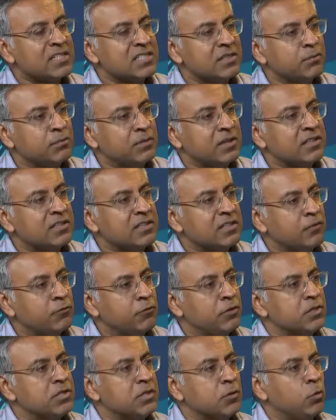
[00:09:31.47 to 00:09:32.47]
something
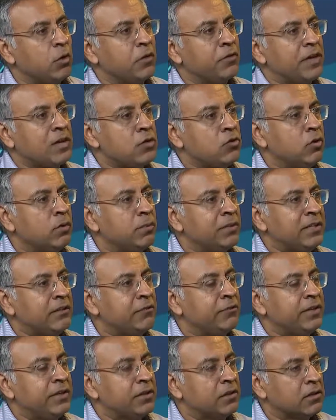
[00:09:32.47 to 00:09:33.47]
different to what they normally
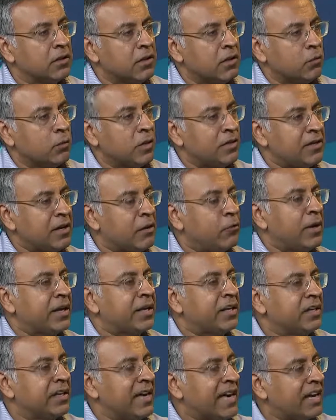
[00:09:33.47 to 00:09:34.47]
feel when they're
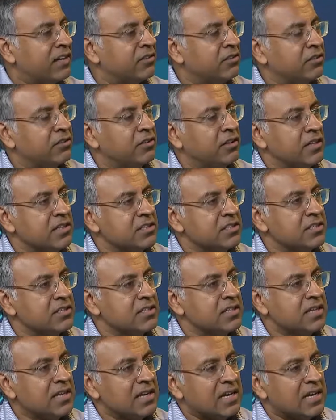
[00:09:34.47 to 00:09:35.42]
regular exercisers.